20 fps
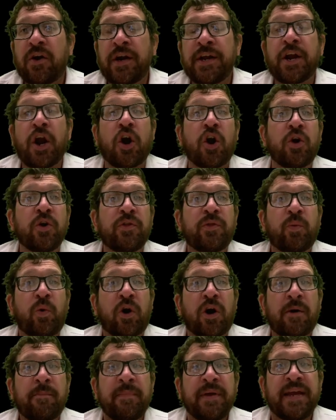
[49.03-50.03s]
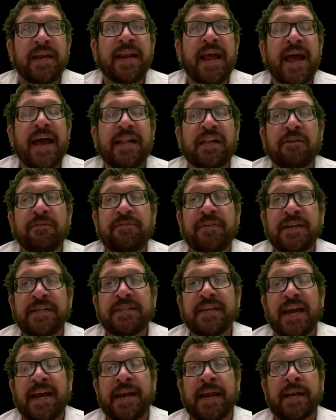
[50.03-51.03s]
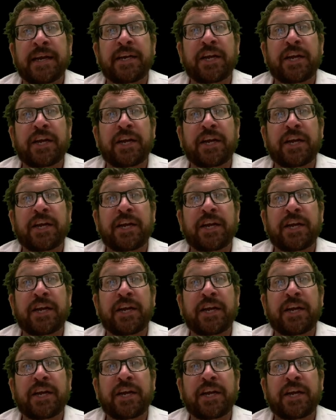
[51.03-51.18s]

an earthworm, an elephant, and